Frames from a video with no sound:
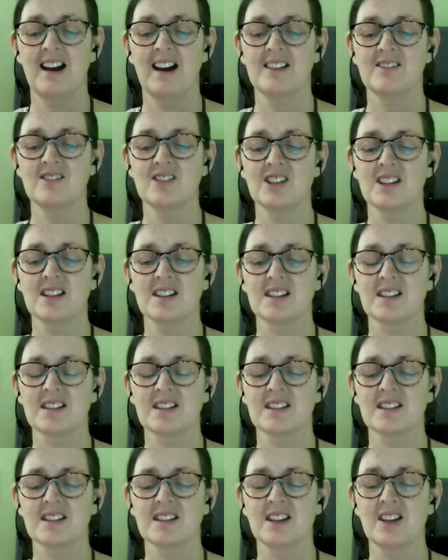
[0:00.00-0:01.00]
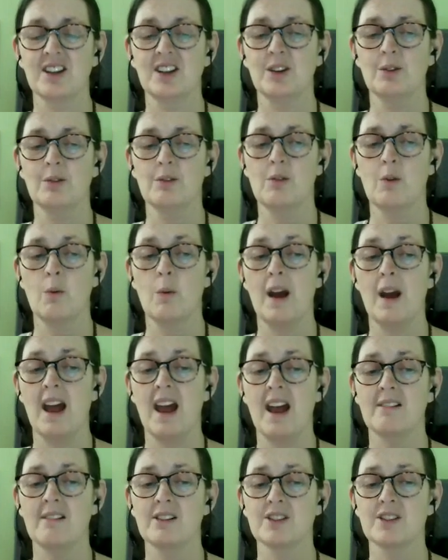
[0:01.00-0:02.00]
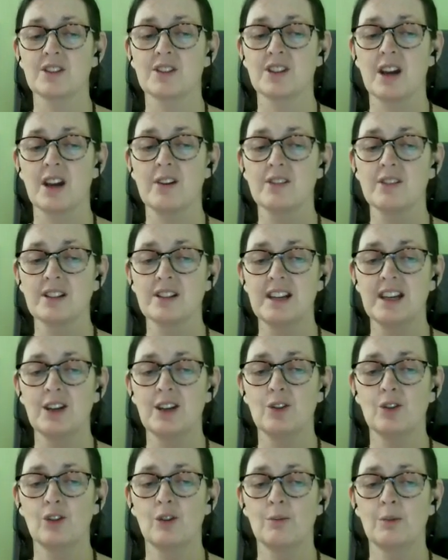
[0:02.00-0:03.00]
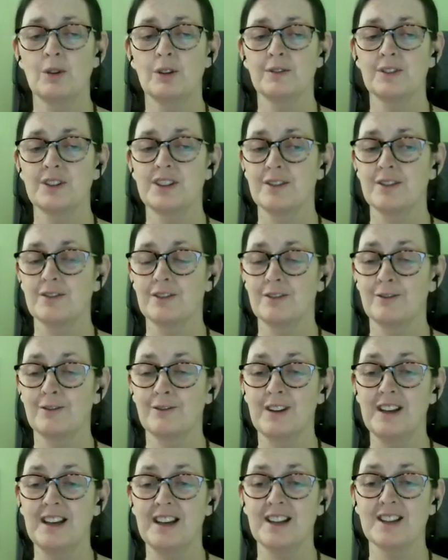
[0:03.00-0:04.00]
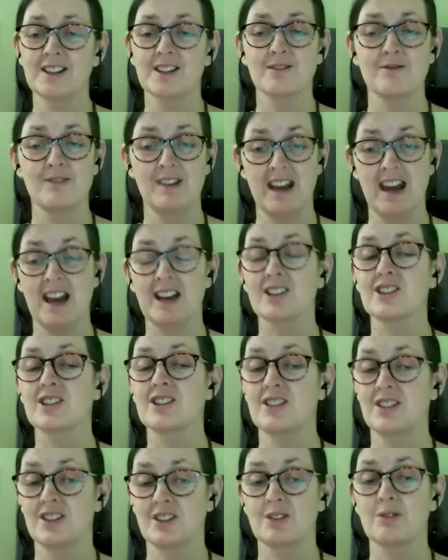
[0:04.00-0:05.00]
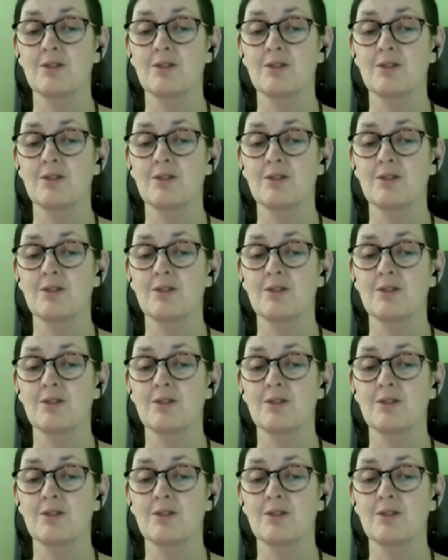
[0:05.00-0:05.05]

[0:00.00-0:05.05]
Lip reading: And just so you're aware, it's totally normal for different feelings and reactions